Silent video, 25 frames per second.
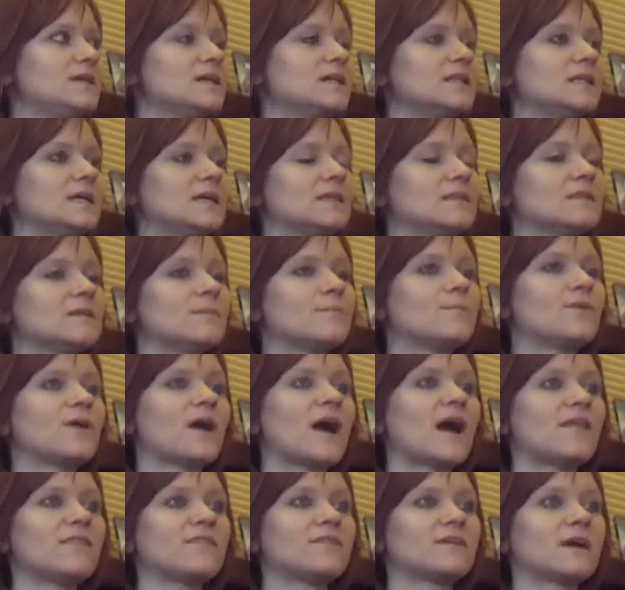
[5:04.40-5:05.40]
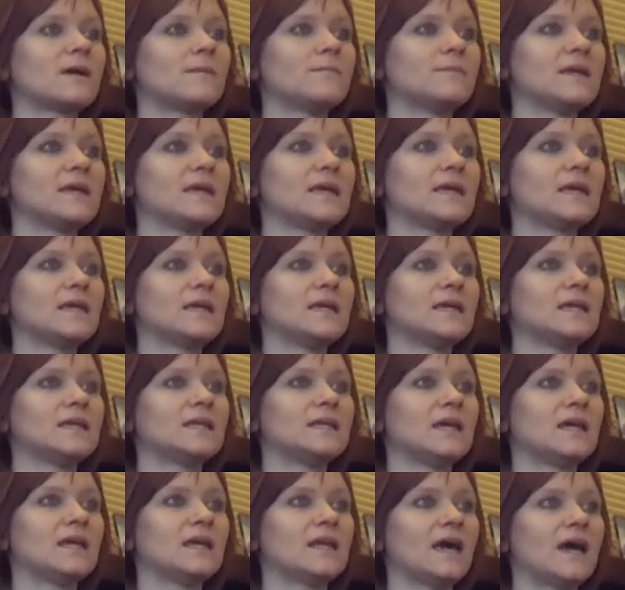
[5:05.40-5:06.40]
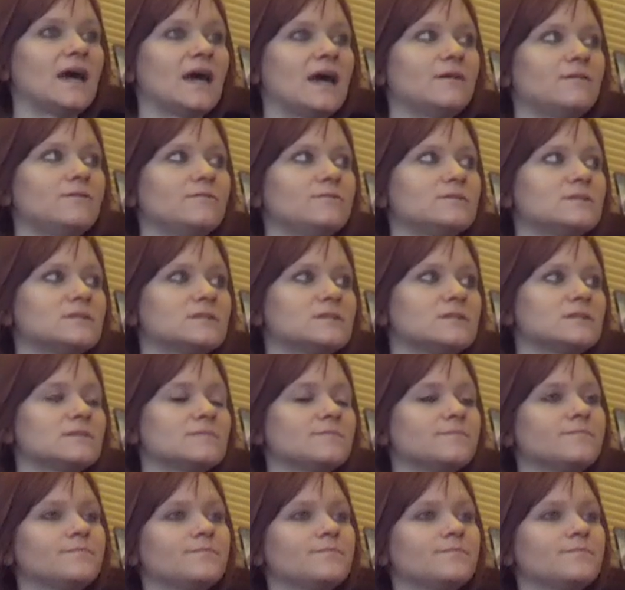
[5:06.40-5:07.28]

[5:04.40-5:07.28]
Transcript: feeling the breath coming in and out.